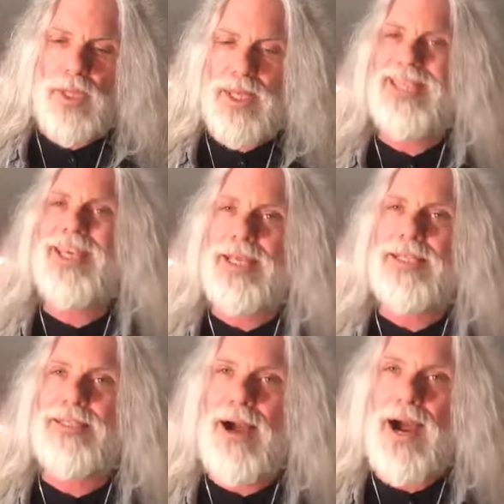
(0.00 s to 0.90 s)
It
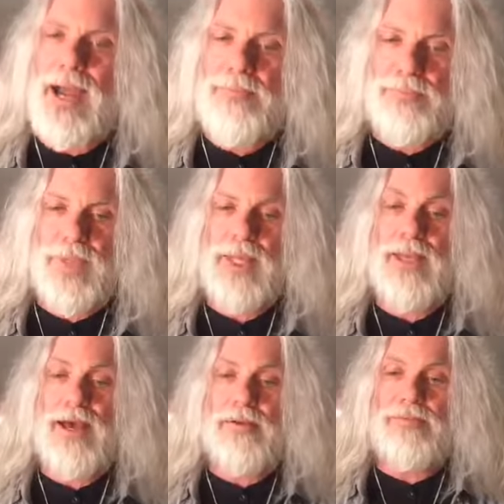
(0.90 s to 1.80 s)
takes time
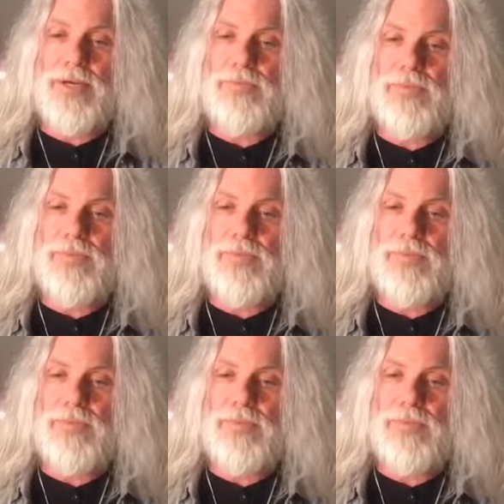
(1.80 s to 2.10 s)
and effort.